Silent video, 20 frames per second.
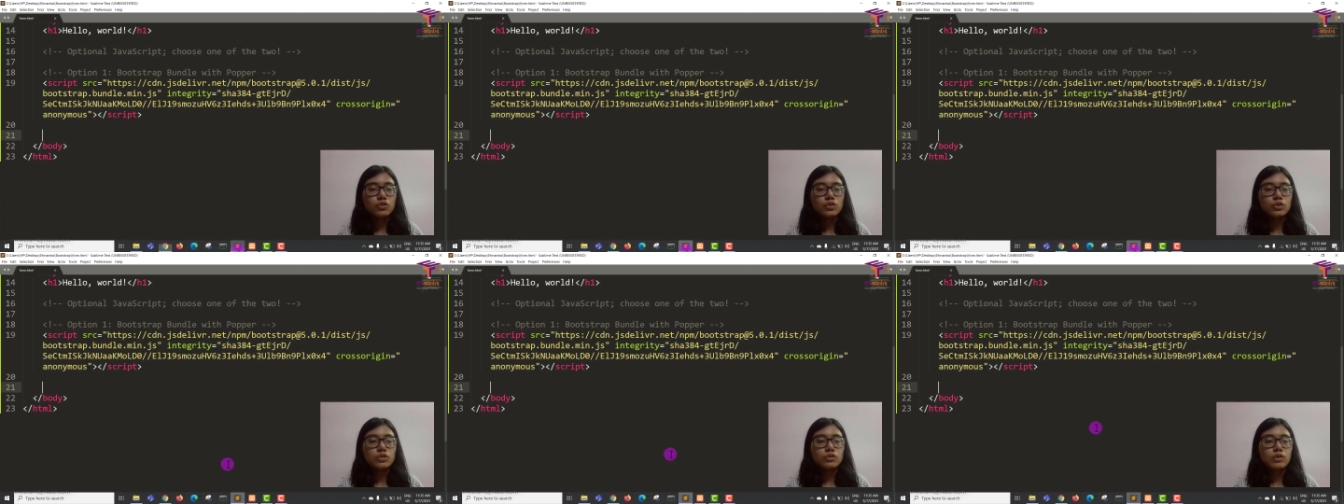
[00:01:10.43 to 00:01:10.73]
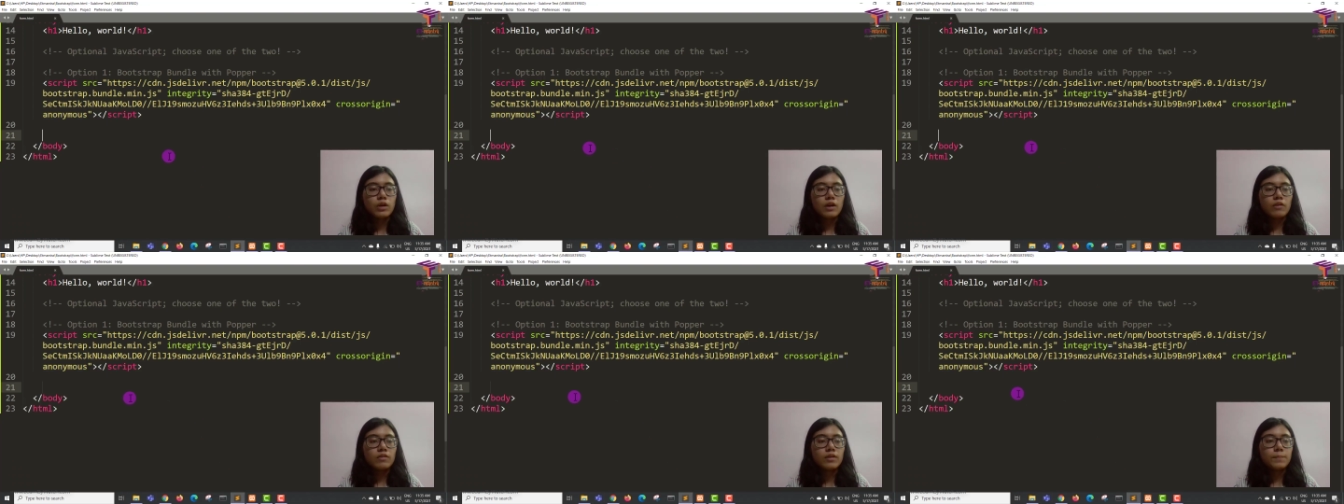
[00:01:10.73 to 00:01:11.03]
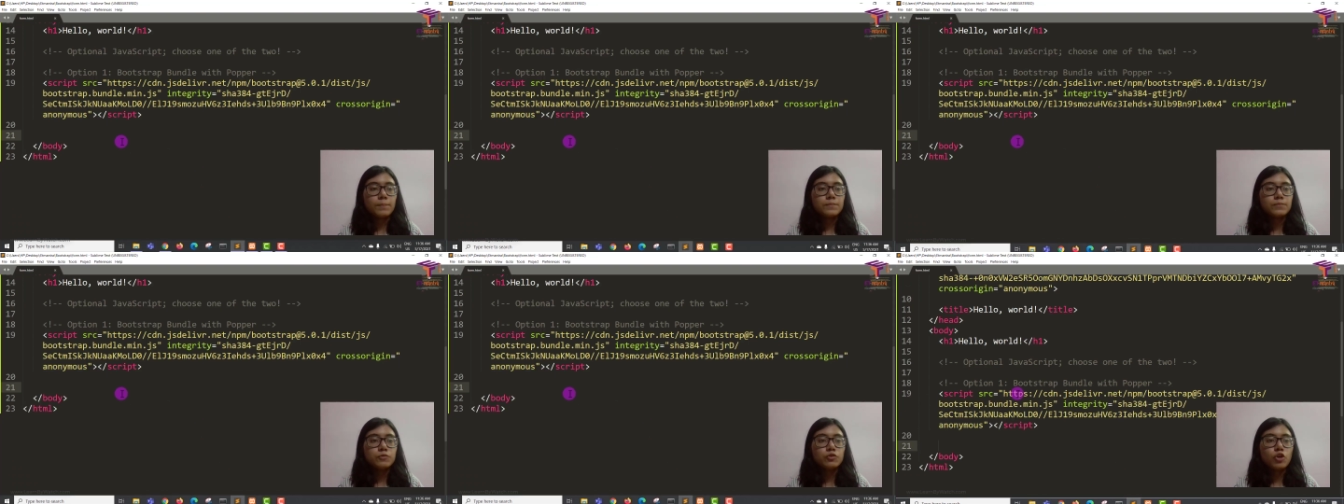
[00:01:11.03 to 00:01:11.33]
show you how
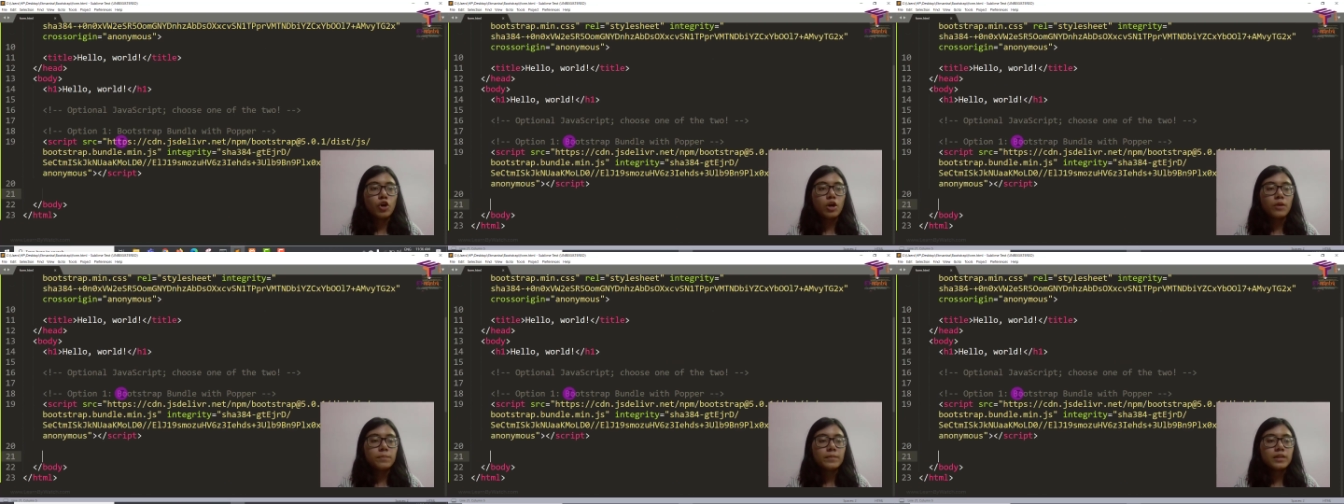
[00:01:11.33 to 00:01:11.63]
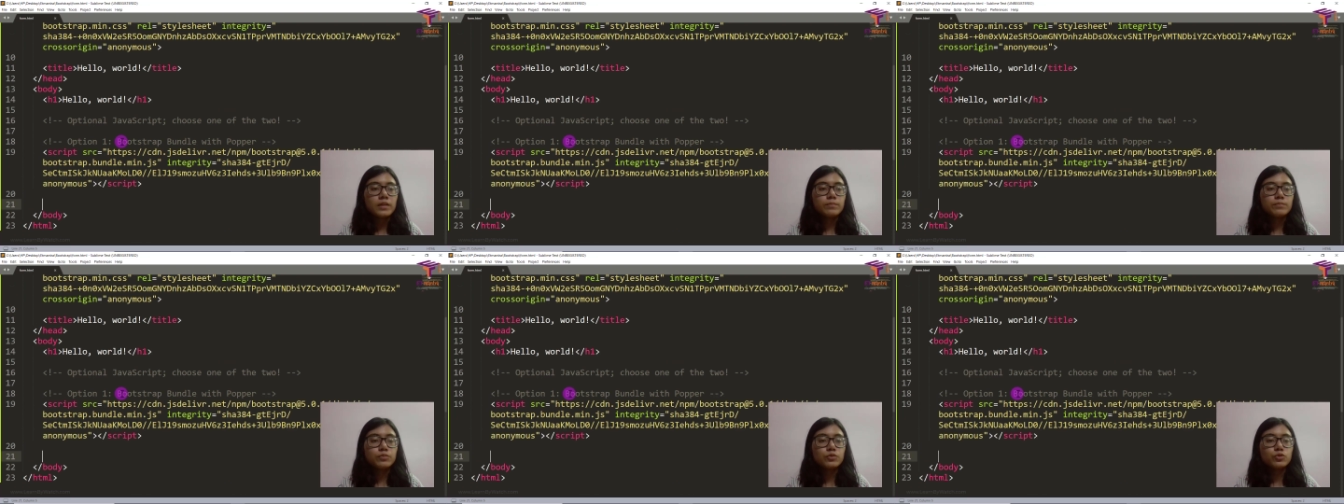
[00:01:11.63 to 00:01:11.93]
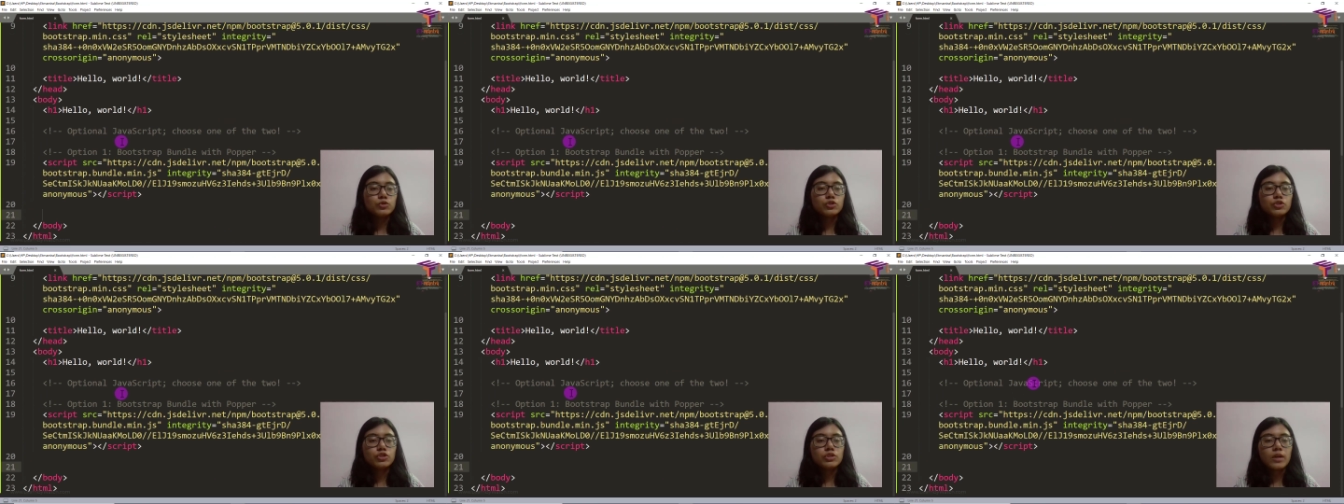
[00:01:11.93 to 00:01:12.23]
a normal
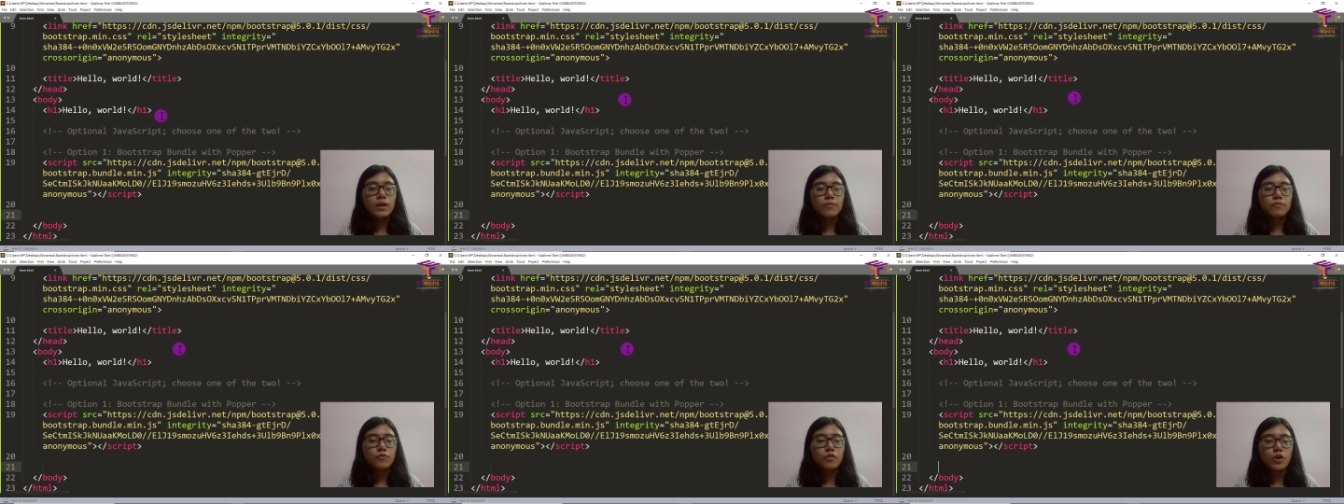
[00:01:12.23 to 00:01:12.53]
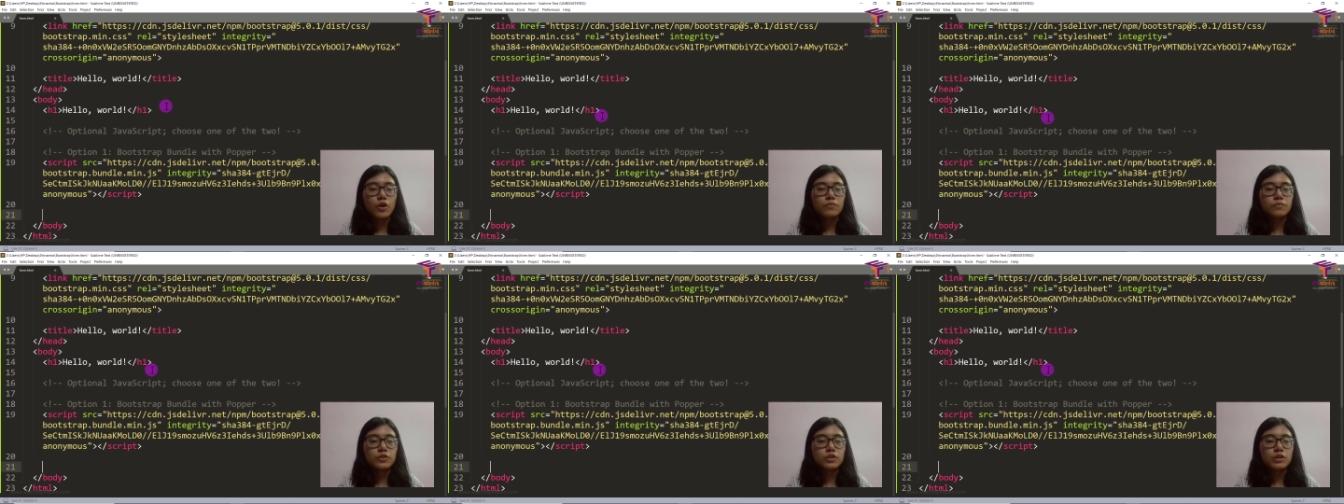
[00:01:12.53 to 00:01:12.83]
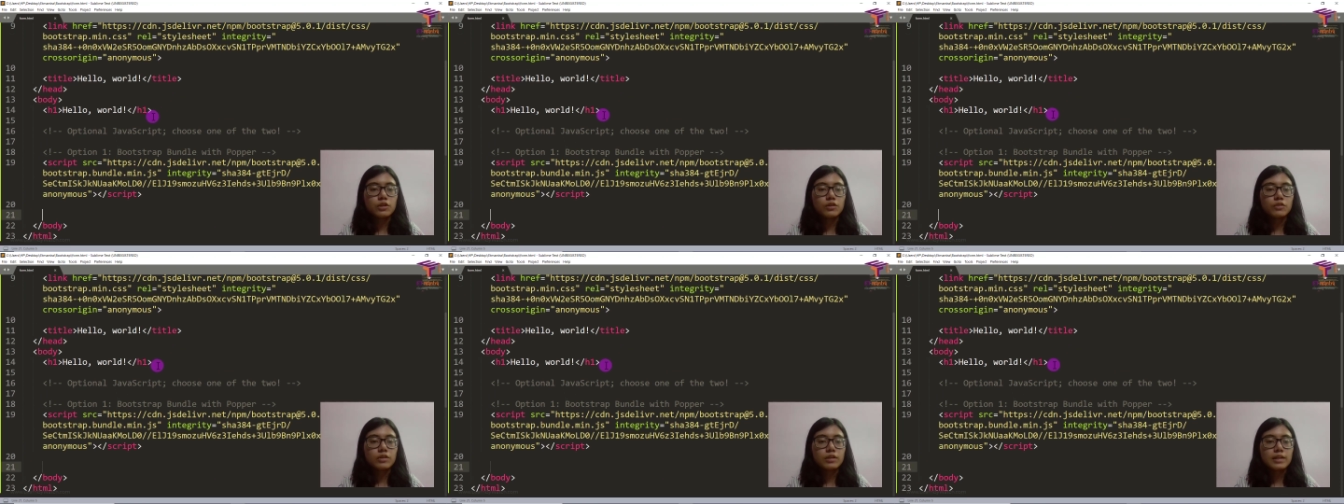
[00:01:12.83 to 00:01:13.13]
Bootstrap form
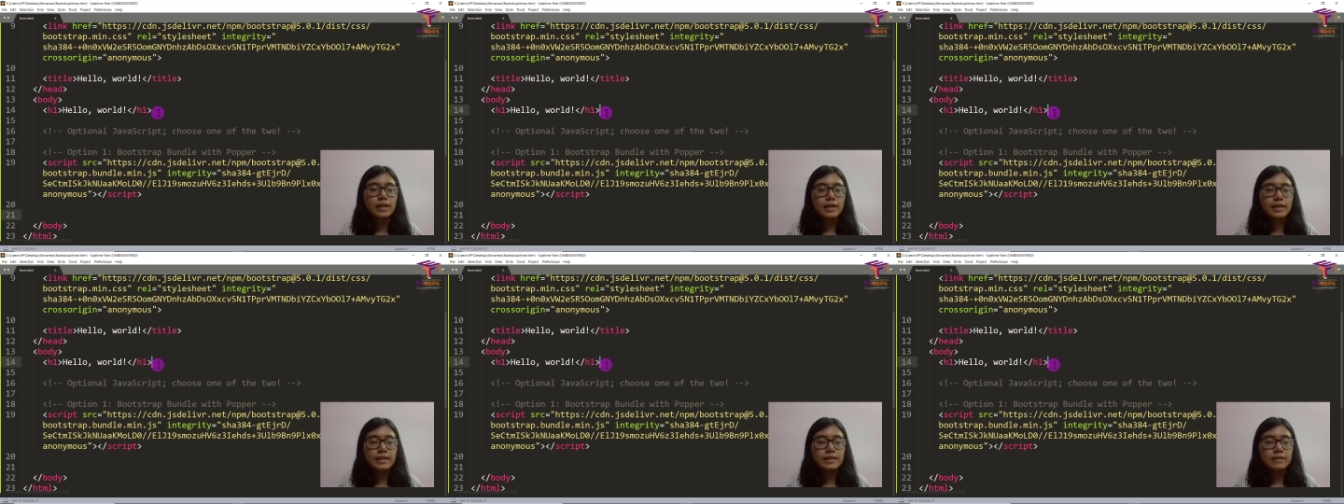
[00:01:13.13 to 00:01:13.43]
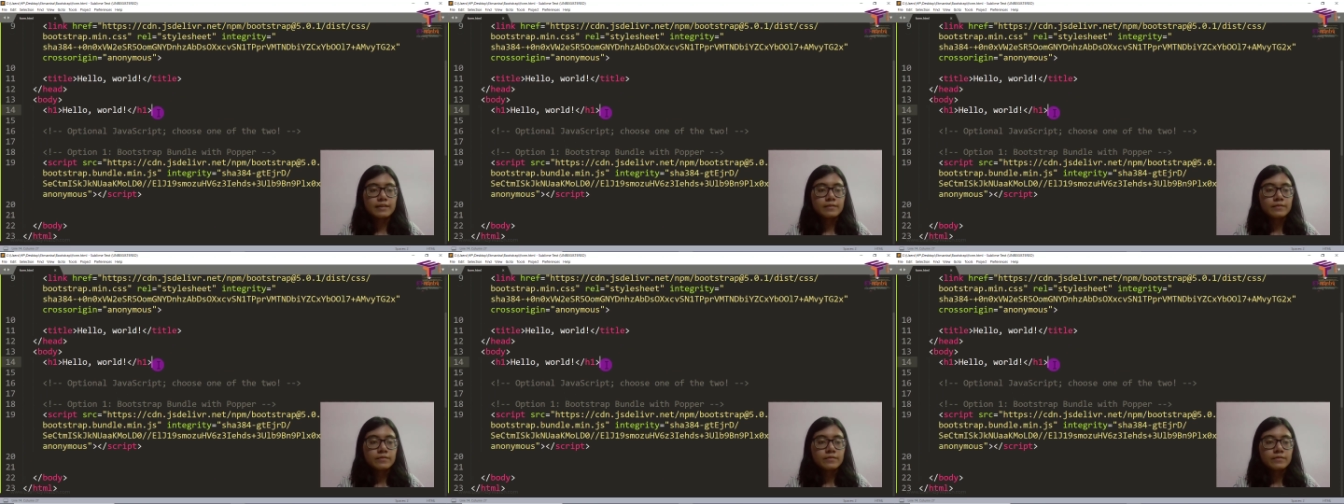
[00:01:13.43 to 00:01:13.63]
would look like.